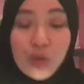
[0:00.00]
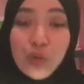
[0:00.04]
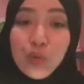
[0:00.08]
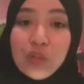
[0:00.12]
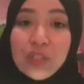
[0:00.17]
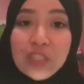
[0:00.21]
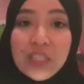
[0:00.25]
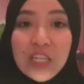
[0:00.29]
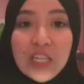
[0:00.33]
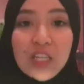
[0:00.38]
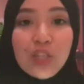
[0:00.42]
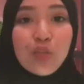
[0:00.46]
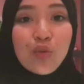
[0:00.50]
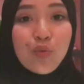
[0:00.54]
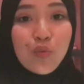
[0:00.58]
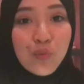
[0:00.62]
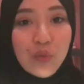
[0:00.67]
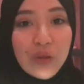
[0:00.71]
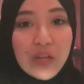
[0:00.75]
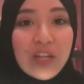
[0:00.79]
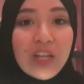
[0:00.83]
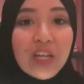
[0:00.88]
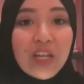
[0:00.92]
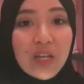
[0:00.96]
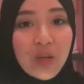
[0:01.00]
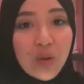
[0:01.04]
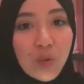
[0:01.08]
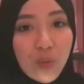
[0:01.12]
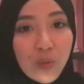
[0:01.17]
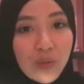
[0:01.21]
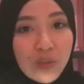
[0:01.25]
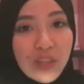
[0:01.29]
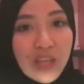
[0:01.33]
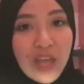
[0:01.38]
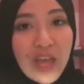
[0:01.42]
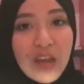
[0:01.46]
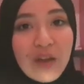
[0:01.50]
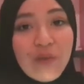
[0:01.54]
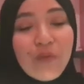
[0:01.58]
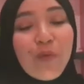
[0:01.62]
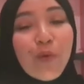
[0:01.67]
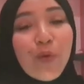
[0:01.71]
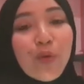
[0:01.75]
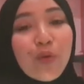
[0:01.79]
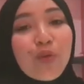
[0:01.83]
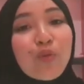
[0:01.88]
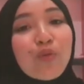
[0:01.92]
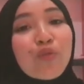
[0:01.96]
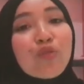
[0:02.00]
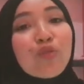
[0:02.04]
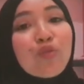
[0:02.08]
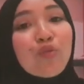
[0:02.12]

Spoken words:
You will need to really know that for you